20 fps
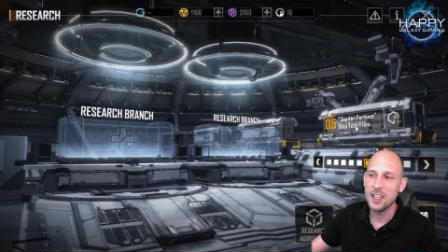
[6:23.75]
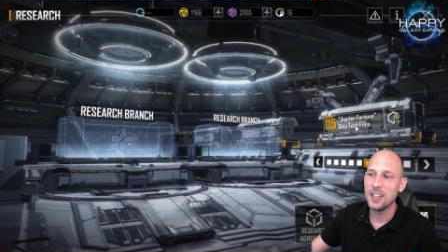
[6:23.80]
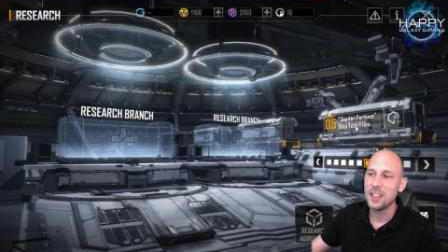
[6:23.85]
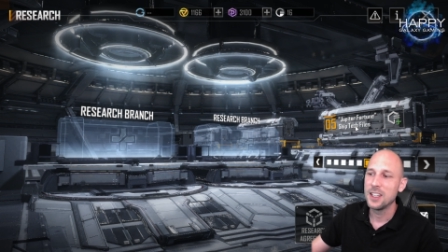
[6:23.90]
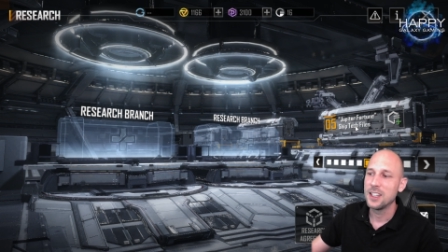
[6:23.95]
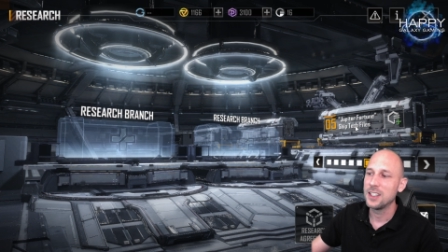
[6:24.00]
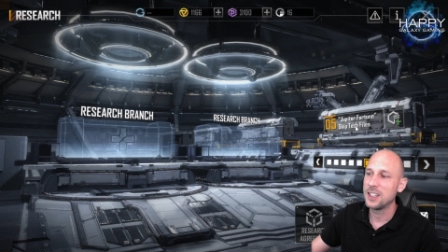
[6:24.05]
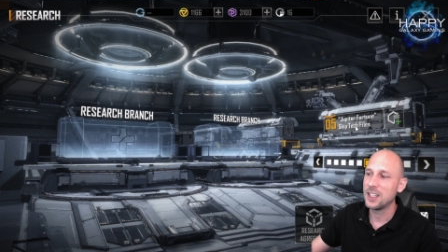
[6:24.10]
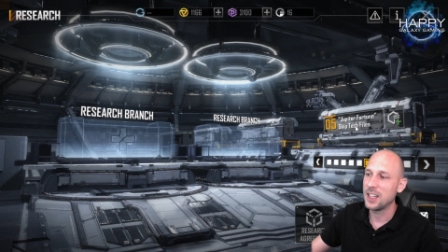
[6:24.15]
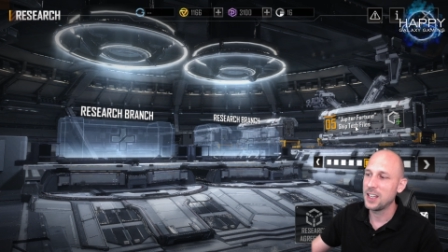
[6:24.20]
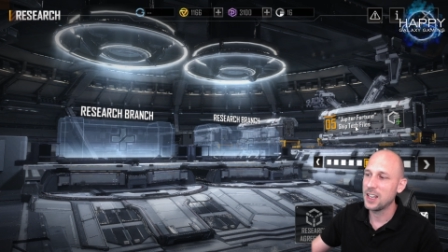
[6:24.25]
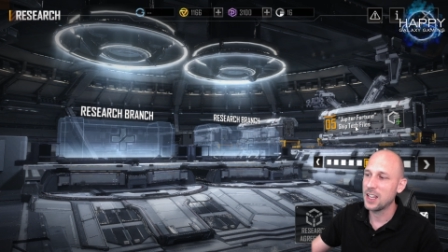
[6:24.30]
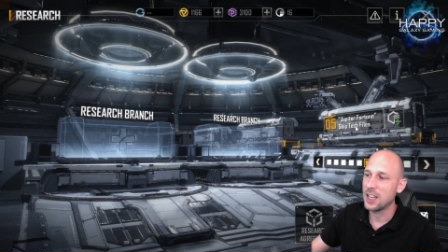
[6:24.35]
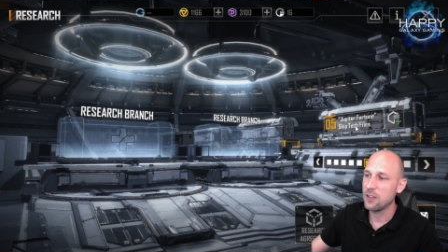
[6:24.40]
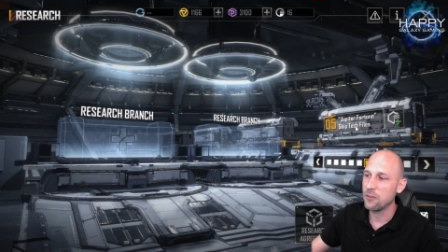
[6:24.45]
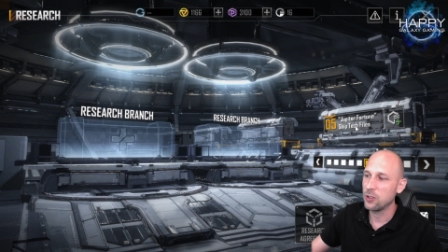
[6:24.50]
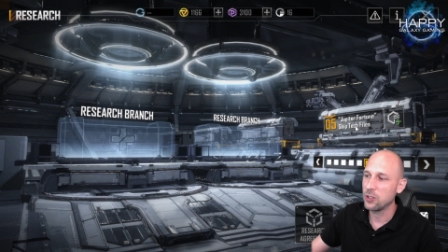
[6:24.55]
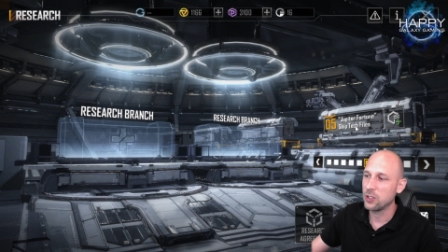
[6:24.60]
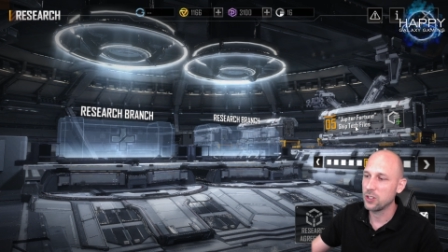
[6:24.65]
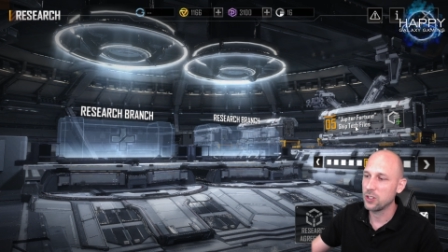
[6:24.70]
then I
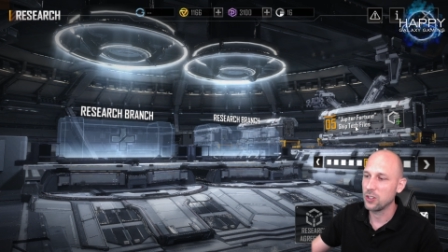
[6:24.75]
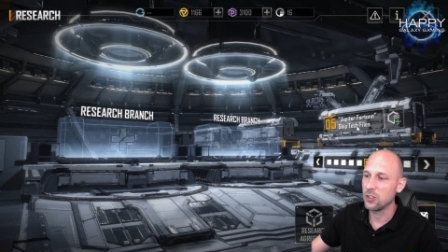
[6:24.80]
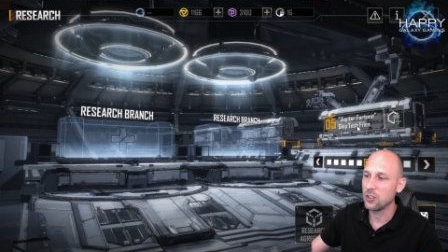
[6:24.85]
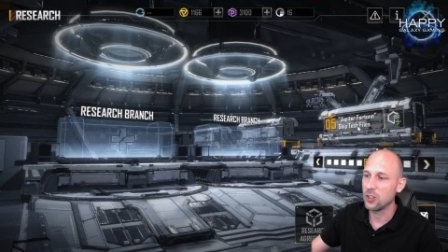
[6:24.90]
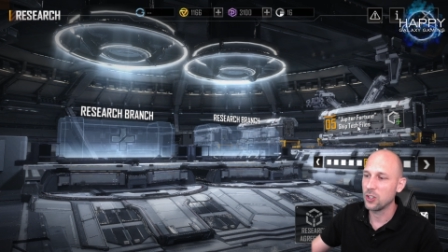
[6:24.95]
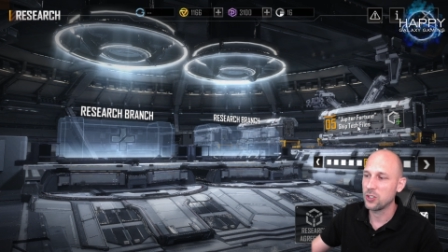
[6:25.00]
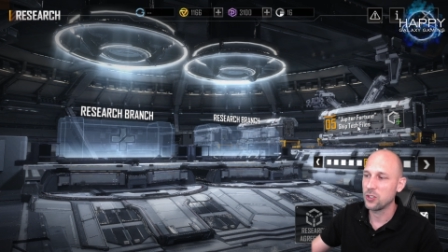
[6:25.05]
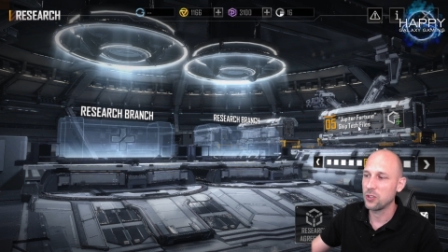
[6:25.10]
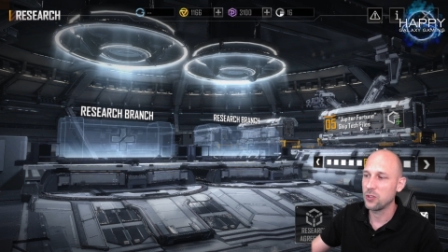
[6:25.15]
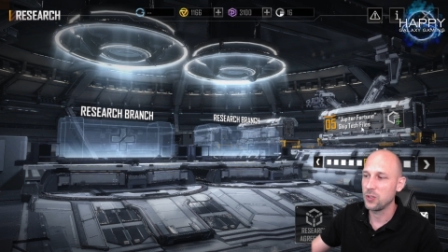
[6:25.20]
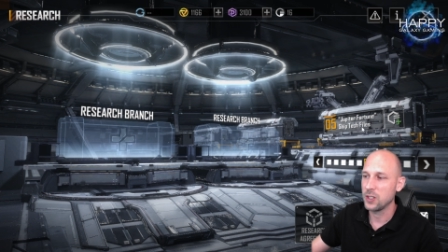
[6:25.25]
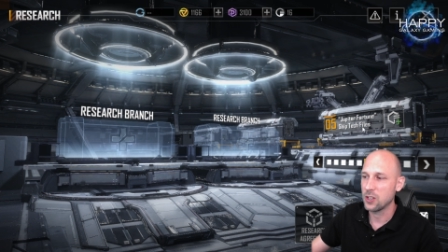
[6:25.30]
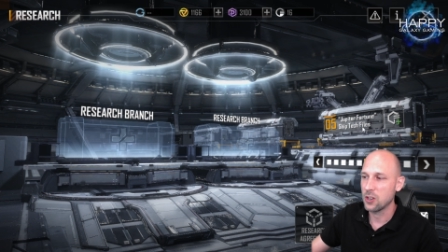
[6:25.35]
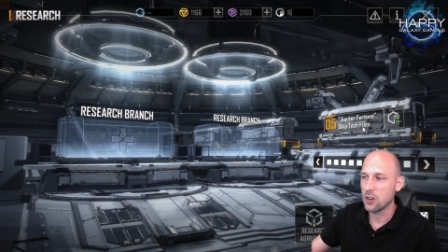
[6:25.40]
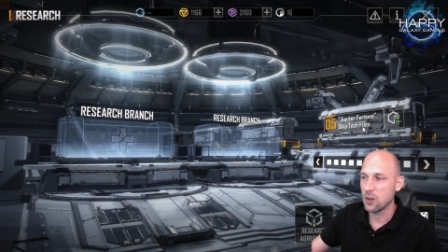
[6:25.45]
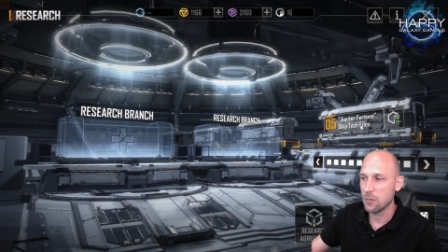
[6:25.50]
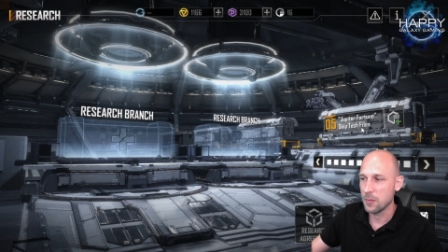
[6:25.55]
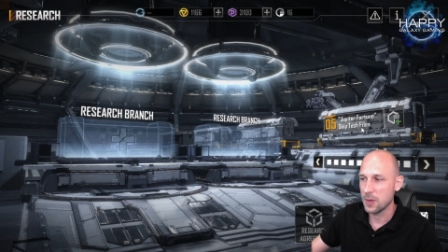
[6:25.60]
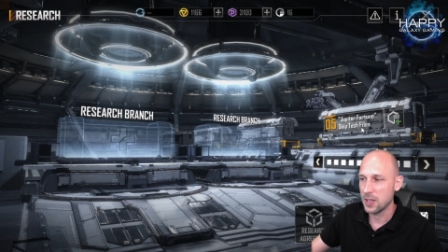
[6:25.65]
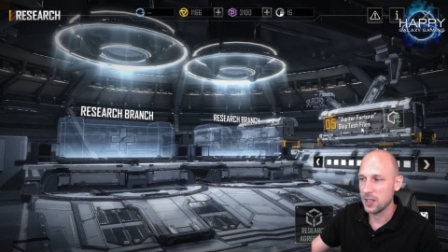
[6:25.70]
would not
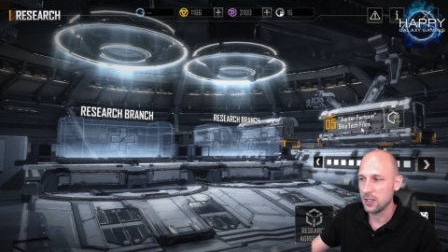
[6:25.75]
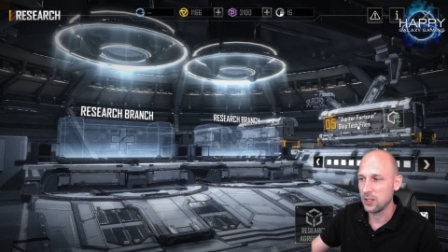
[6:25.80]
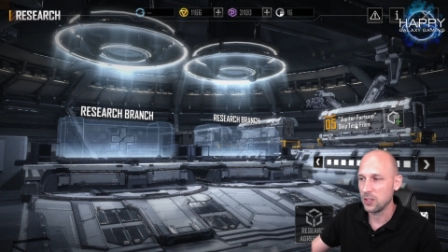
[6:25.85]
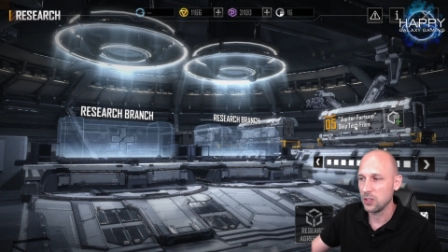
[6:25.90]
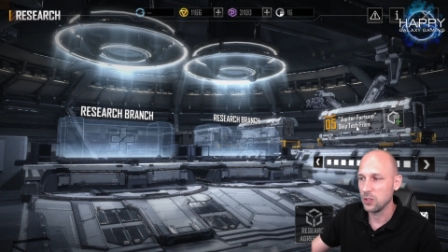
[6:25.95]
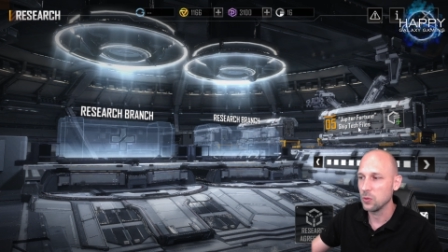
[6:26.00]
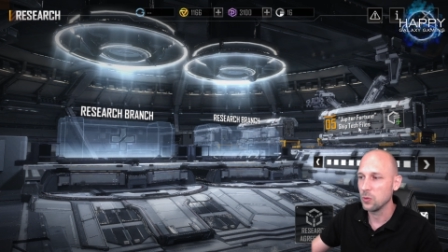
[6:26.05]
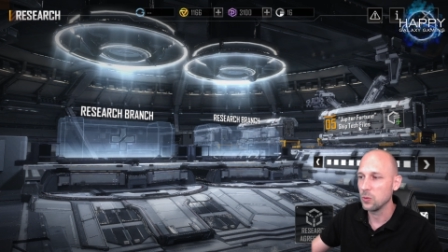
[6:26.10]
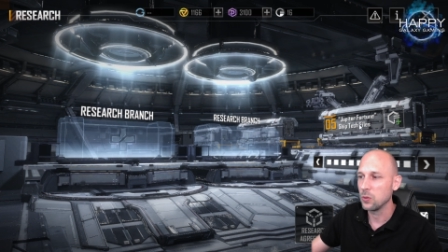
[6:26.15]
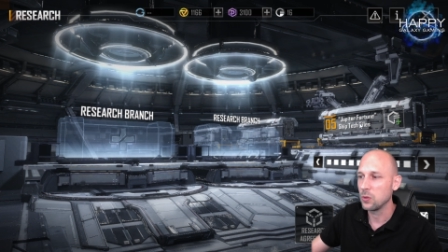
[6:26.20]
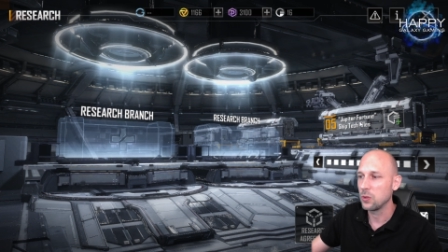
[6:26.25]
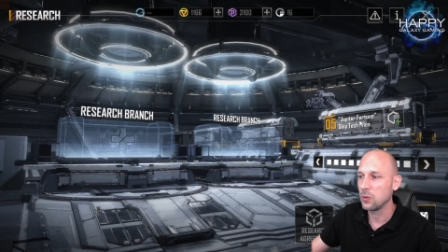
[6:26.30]
recommend you